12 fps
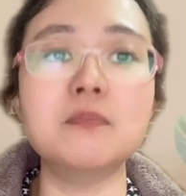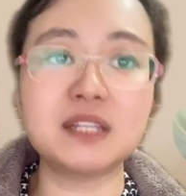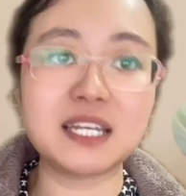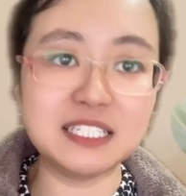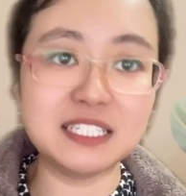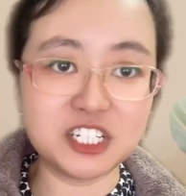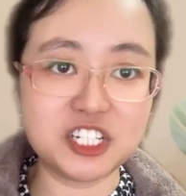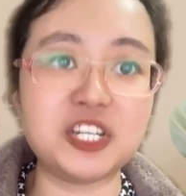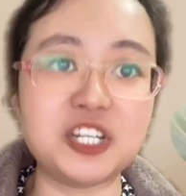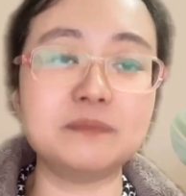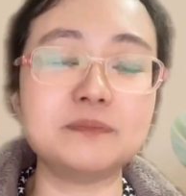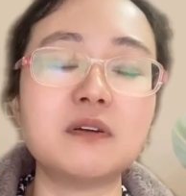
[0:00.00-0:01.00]
the
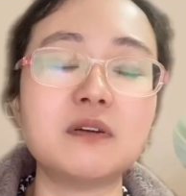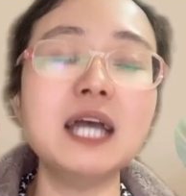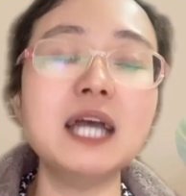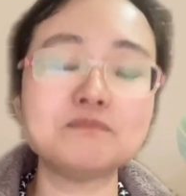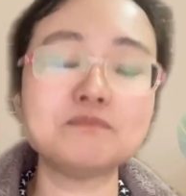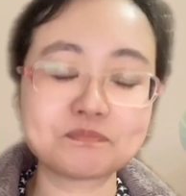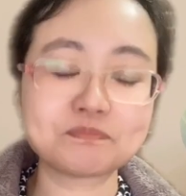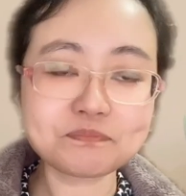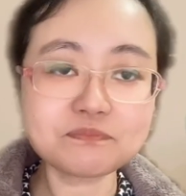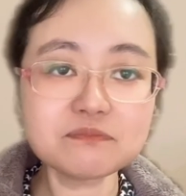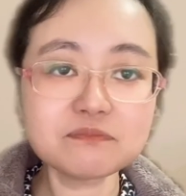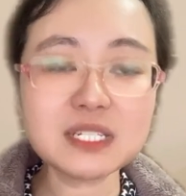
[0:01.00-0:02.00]
condition. All right?
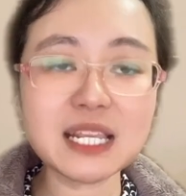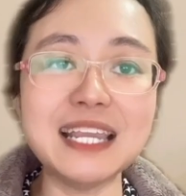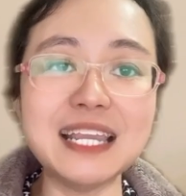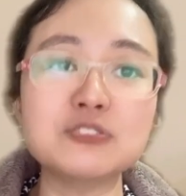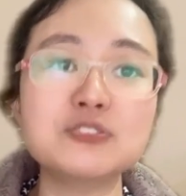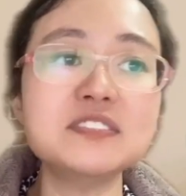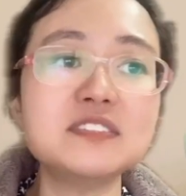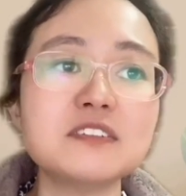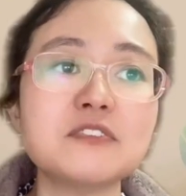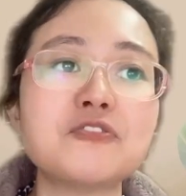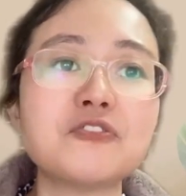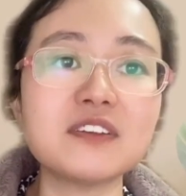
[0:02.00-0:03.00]
Yeah, so this is
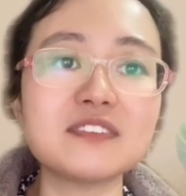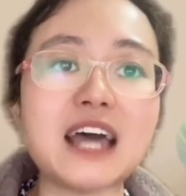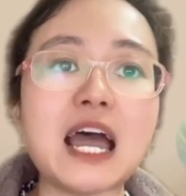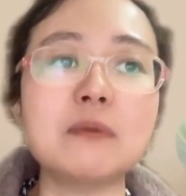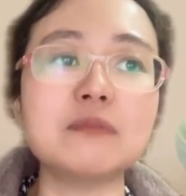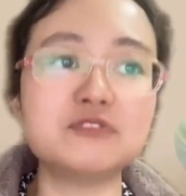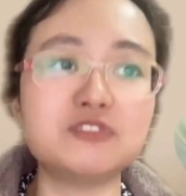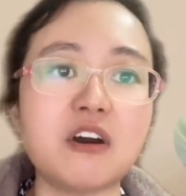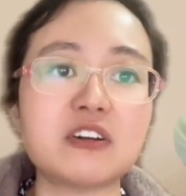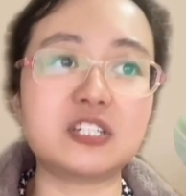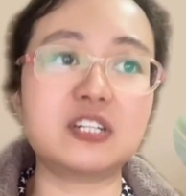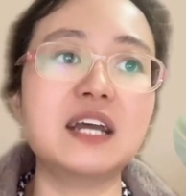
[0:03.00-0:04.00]
the first type of
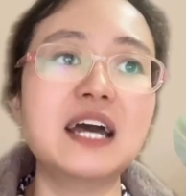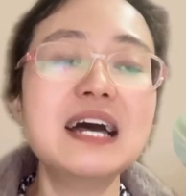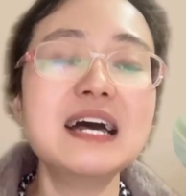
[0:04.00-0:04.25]
doctor.